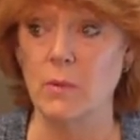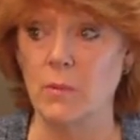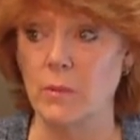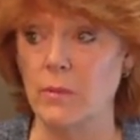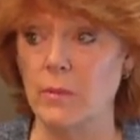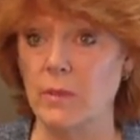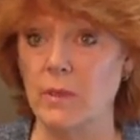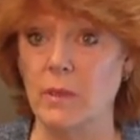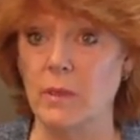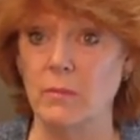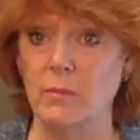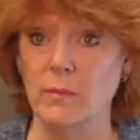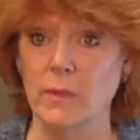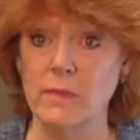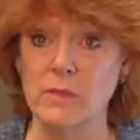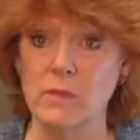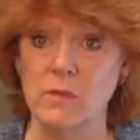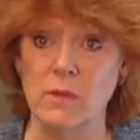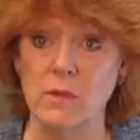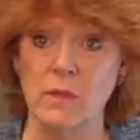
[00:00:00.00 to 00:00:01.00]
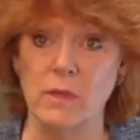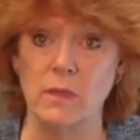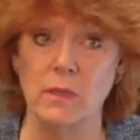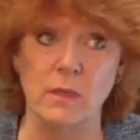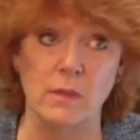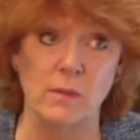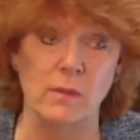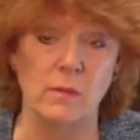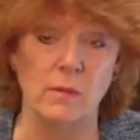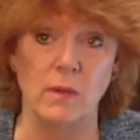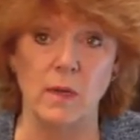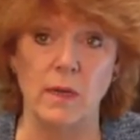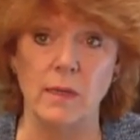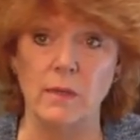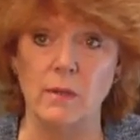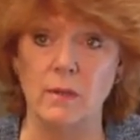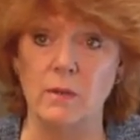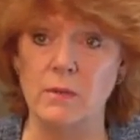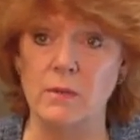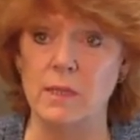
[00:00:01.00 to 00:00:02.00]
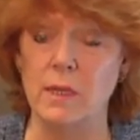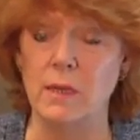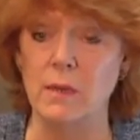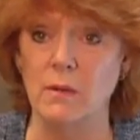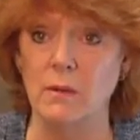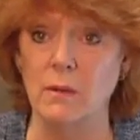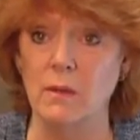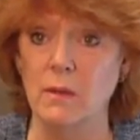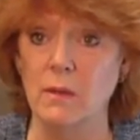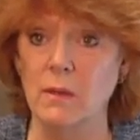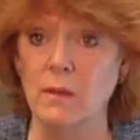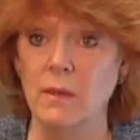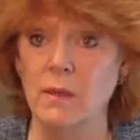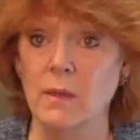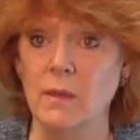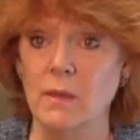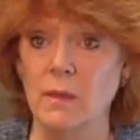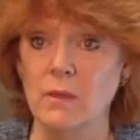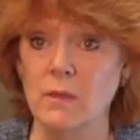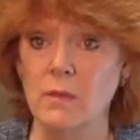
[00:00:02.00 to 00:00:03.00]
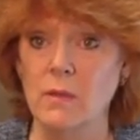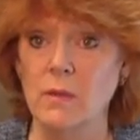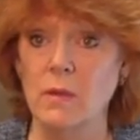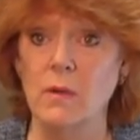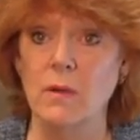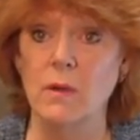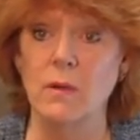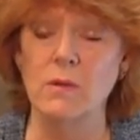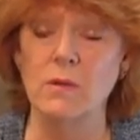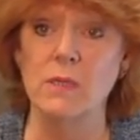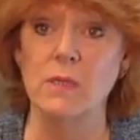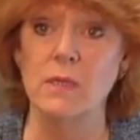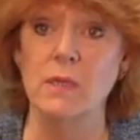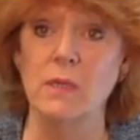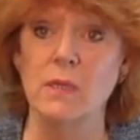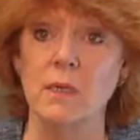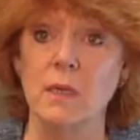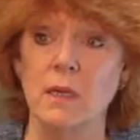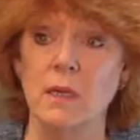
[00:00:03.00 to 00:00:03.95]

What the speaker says: We were in a restaurant in the Hyatt Hotel doing a coaching.